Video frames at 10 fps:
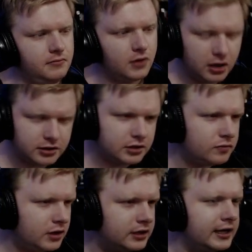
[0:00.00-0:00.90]
I just
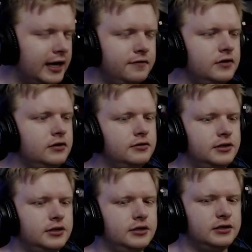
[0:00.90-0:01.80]
wanted to have a
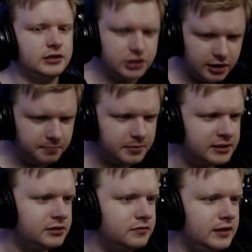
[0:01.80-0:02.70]
look. Jump
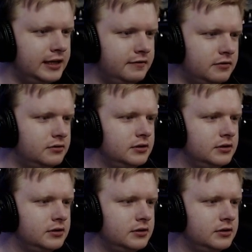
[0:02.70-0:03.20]
into a level.